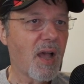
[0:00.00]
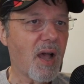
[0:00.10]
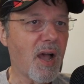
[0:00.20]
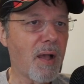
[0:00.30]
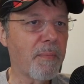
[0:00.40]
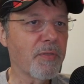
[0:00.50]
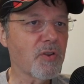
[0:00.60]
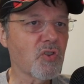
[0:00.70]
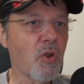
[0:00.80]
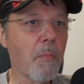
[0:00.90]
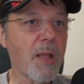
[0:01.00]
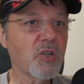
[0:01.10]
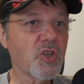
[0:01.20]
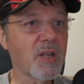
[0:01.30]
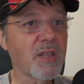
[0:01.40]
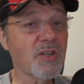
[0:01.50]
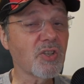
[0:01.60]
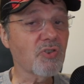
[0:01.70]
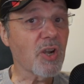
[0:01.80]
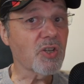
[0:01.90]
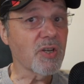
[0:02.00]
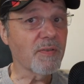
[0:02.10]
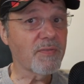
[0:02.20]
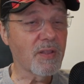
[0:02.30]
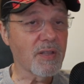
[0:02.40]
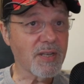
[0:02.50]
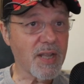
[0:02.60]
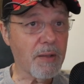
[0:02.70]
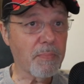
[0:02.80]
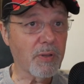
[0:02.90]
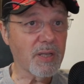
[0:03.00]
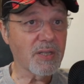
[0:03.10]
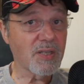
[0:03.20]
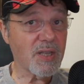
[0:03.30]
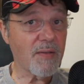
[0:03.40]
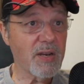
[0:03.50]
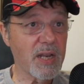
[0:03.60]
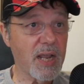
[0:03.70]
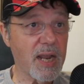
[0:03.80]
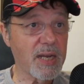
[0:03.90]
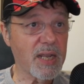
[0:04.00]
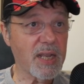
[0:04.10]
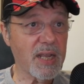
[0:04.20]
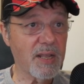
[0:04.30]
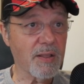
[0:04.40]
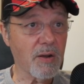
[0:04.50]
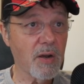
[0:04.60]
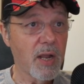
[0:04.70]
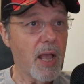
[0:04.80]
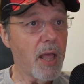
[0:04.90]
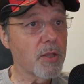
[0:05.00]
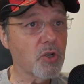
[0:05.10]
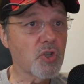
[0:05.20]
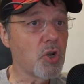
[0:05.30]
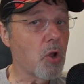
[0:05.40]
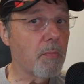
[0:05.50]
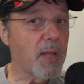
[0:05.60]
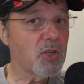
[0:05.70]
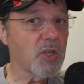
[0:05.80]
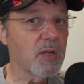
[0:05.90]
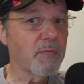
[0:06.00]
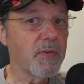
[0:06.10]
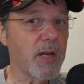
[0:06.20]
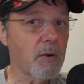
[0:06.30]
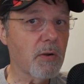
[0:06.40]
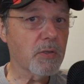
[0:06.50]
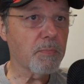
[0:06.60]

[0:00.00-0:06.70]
There's no mention of the destruction of the temple in 70 AD either. And there's no mention of Nero's